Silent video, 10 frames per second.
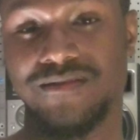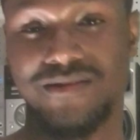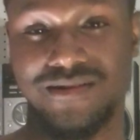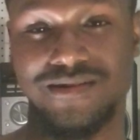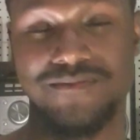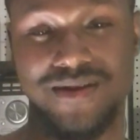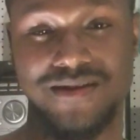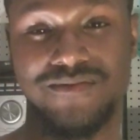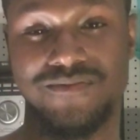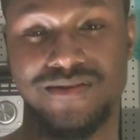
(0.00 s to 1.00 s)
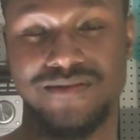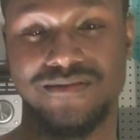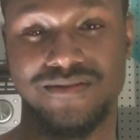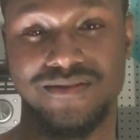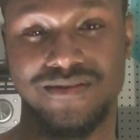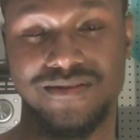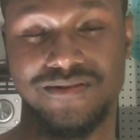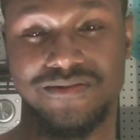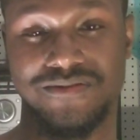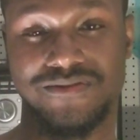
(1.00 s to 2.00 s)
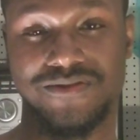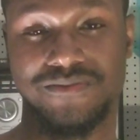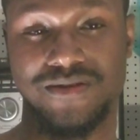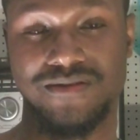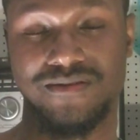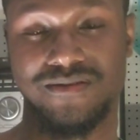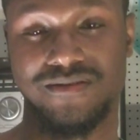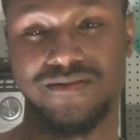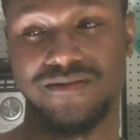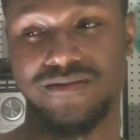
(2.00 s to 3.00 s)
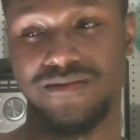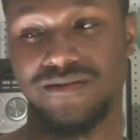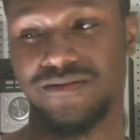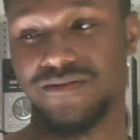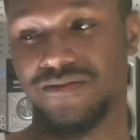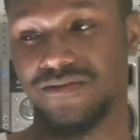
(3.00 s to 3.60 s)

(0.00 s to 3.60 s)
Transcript: in the main event to me. And